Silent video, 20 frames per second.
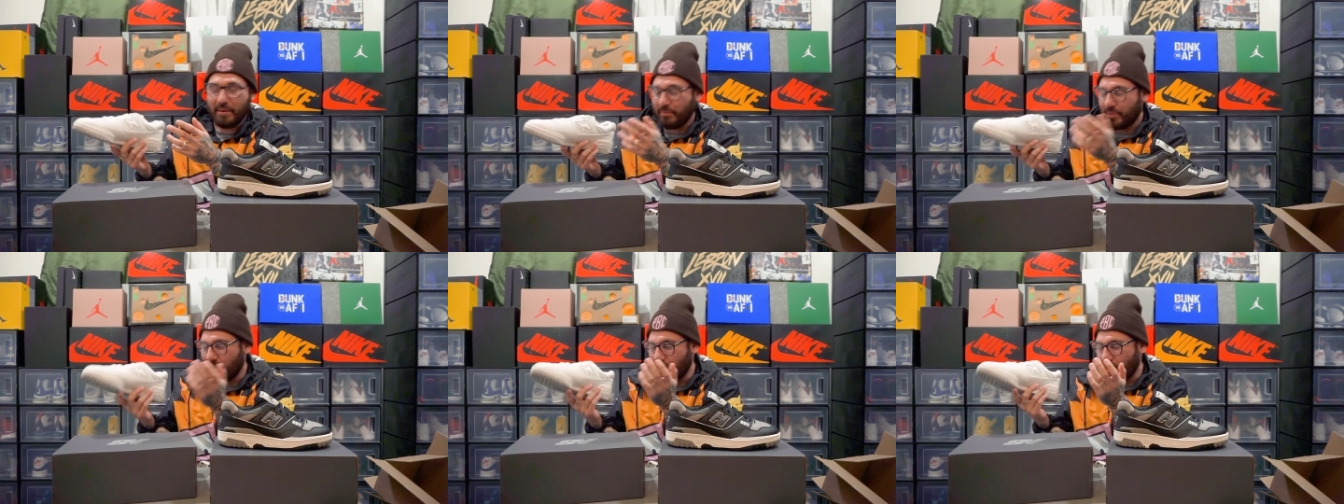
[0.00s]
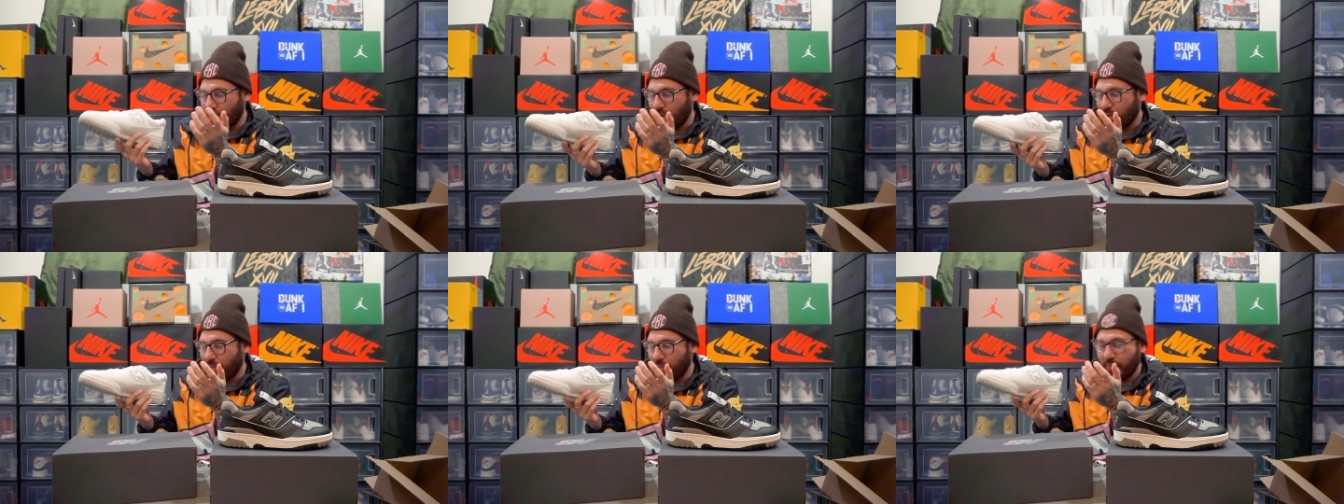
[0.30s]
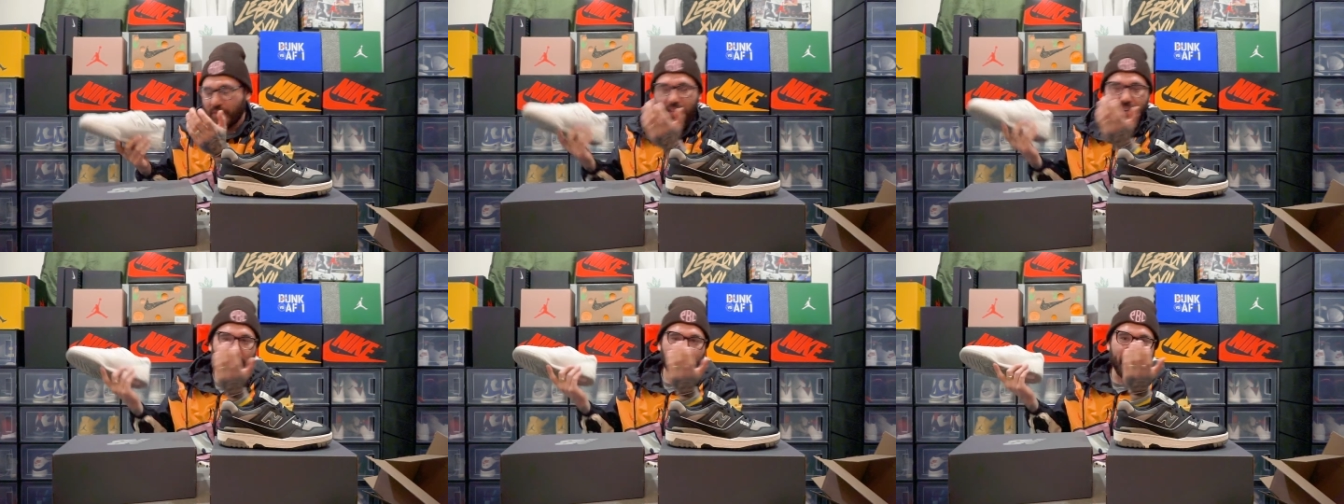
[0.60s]
So
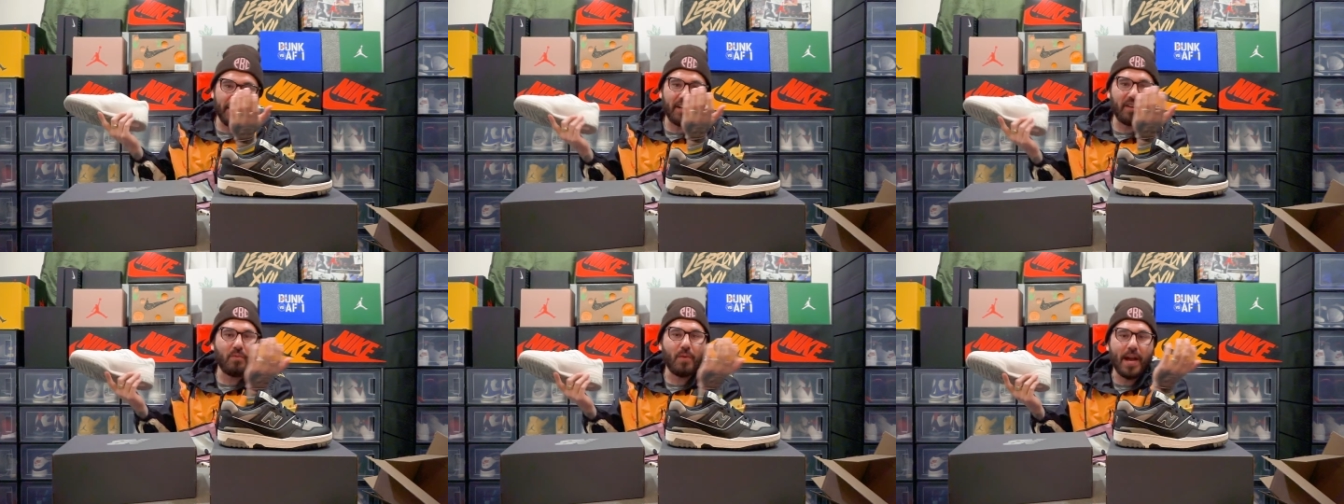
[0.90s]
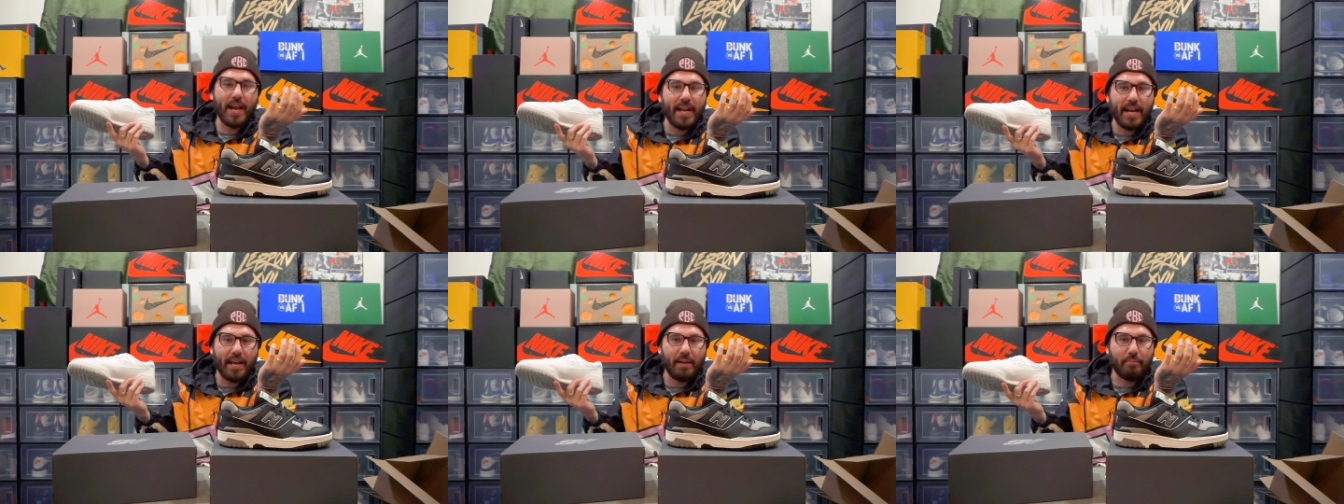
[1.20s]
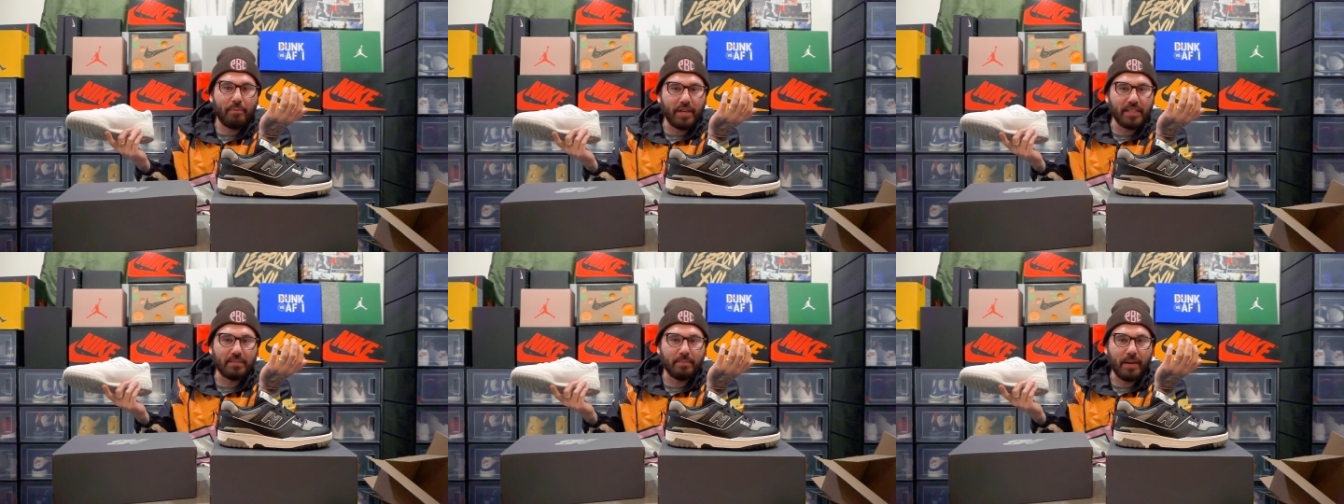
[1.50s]
figured, why not
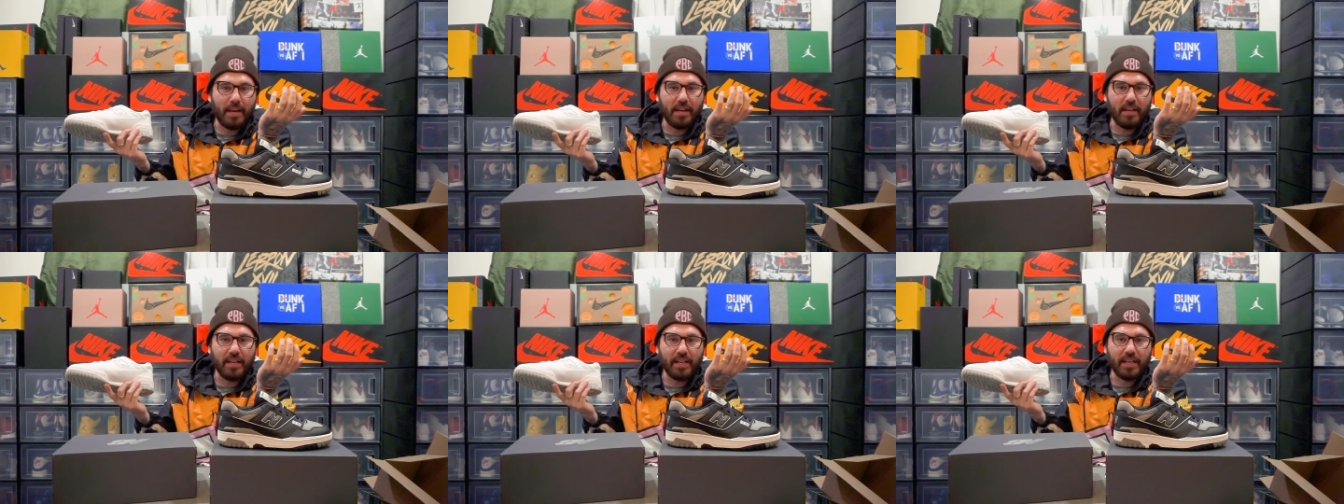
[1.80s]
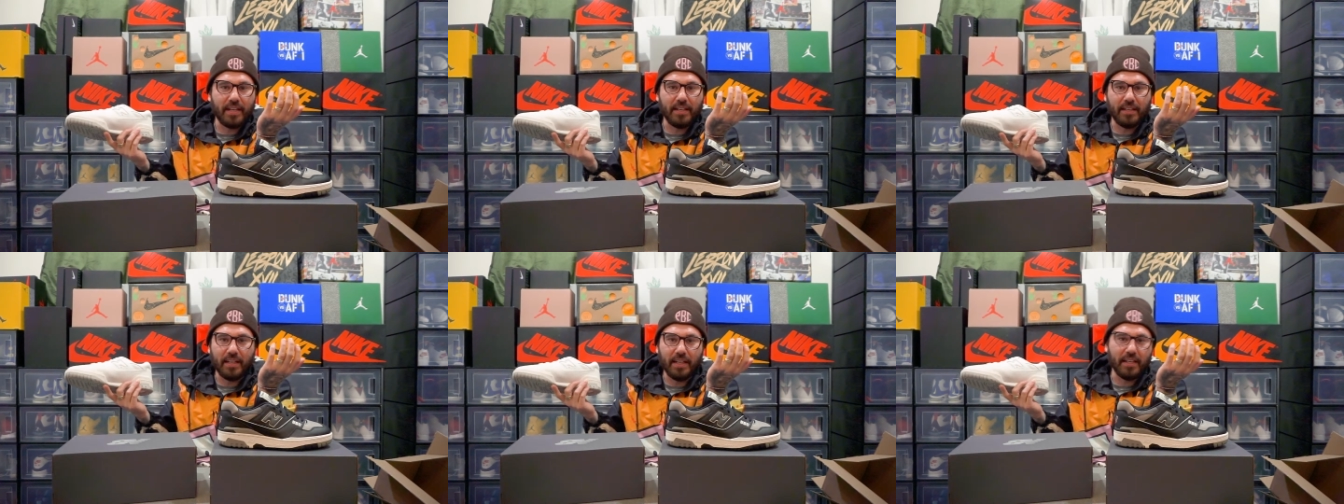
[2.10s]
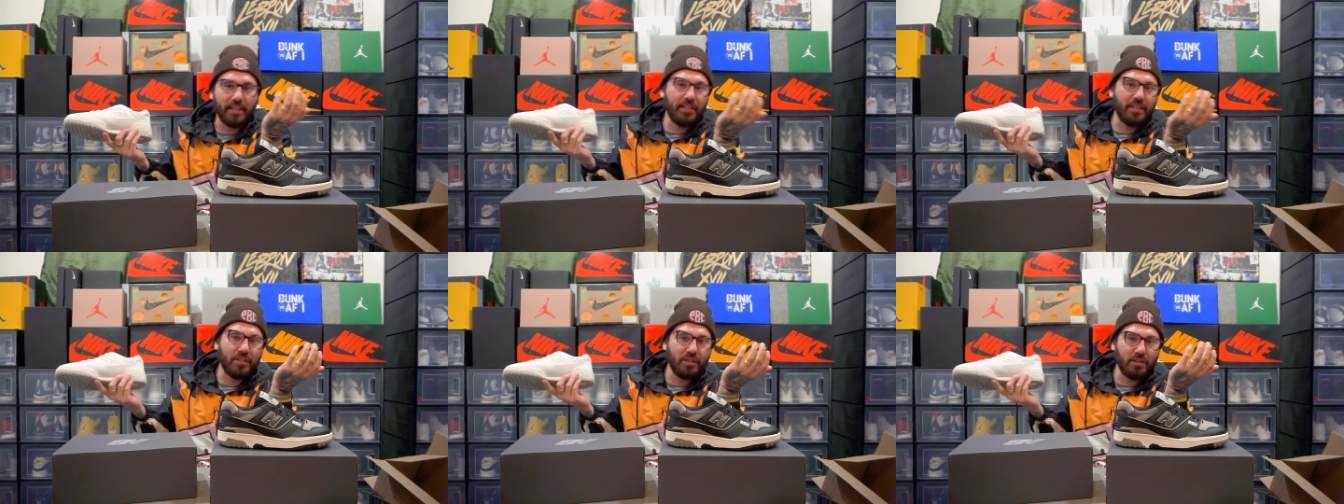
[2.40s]
press my luck
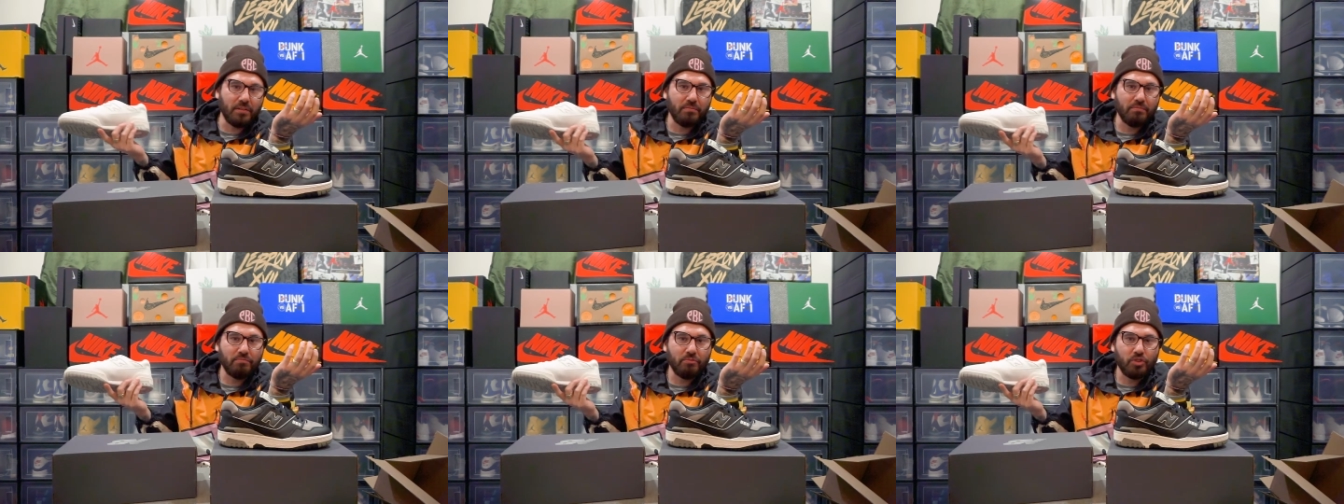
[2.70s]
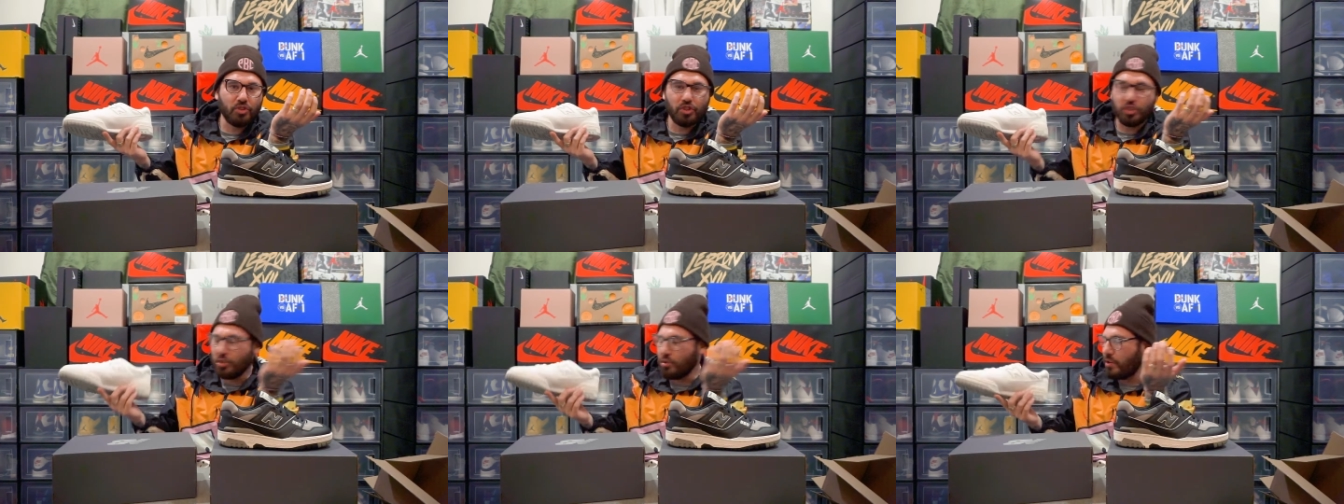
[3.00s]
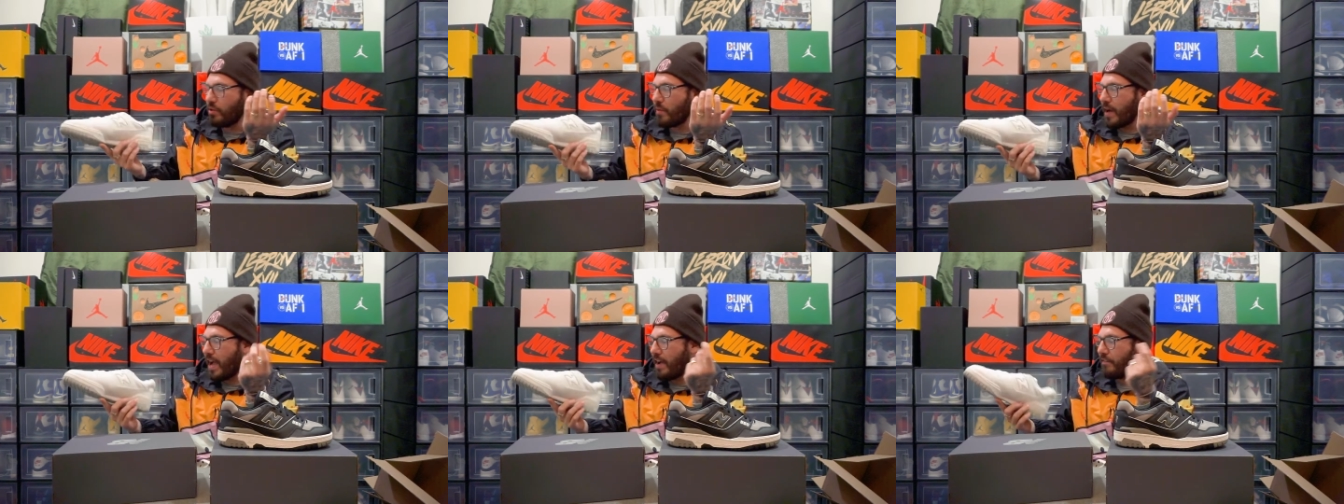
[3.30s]
and you know, shoot a
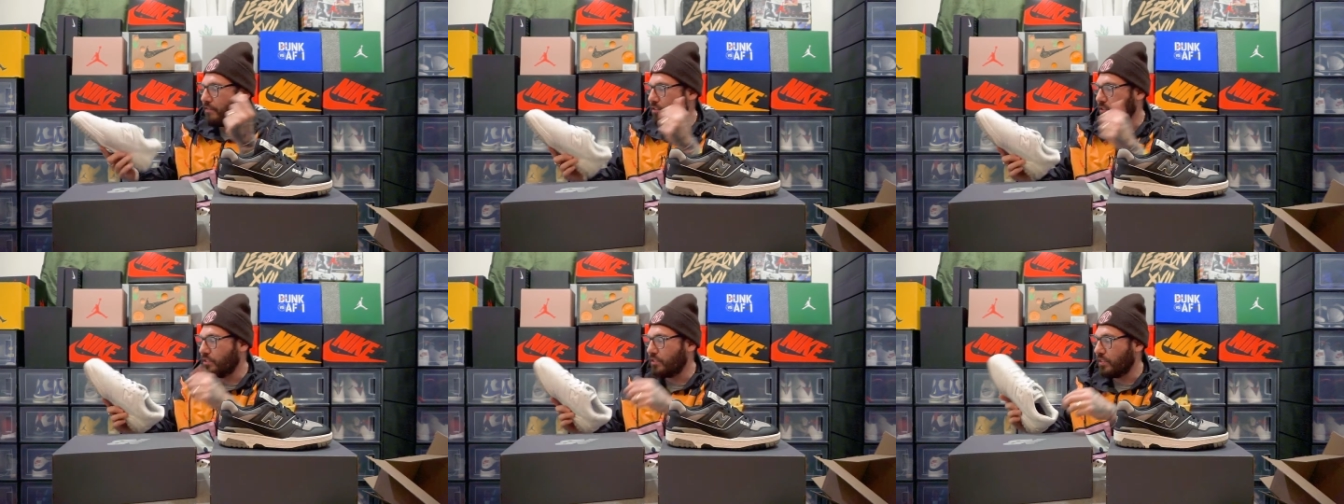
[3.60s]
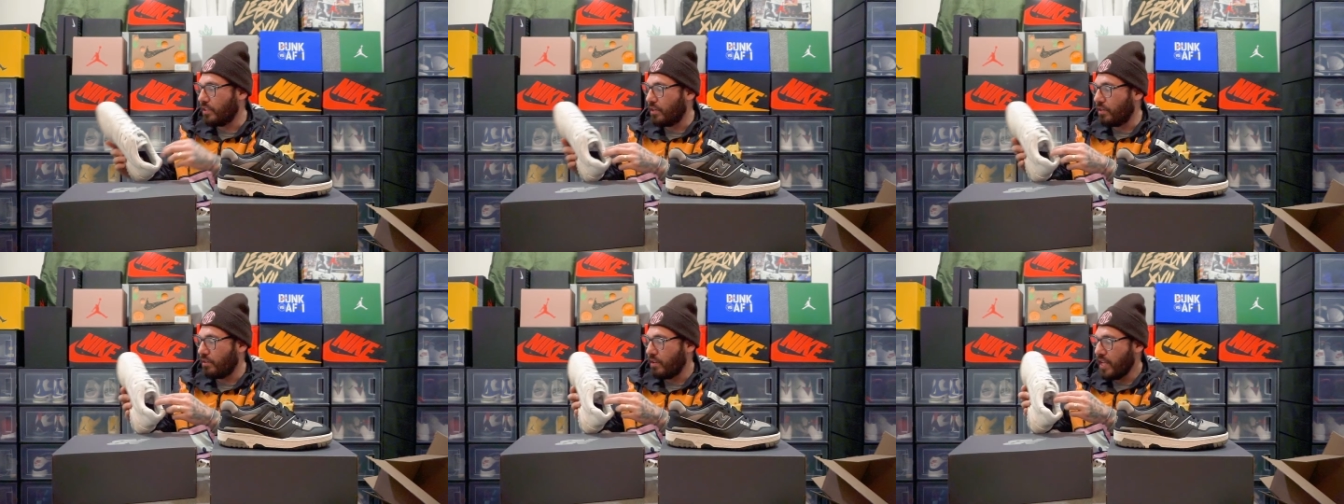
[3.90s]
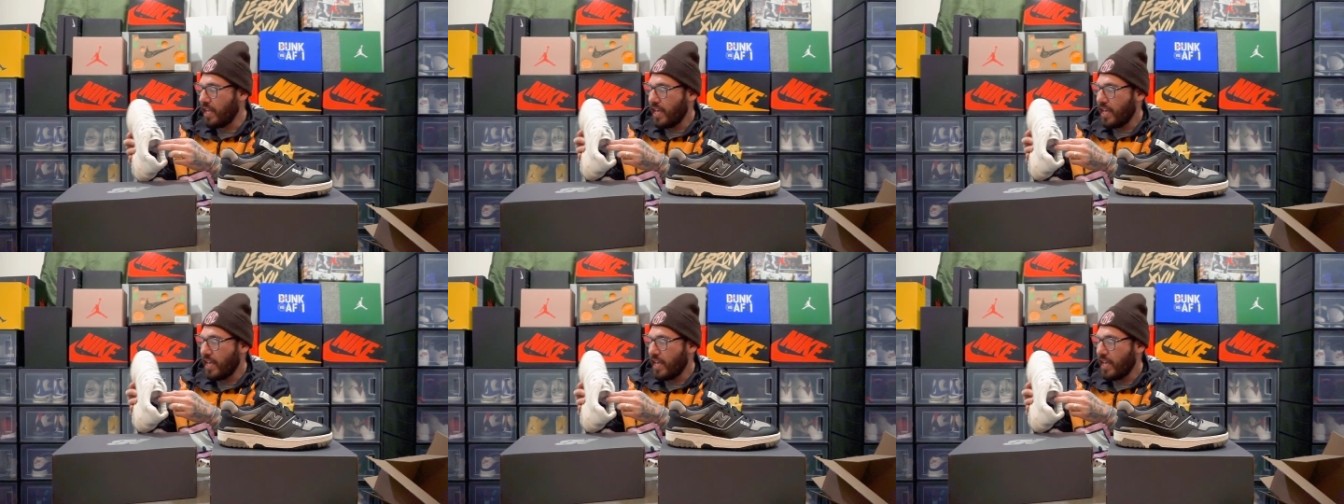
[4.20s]
raffle. So,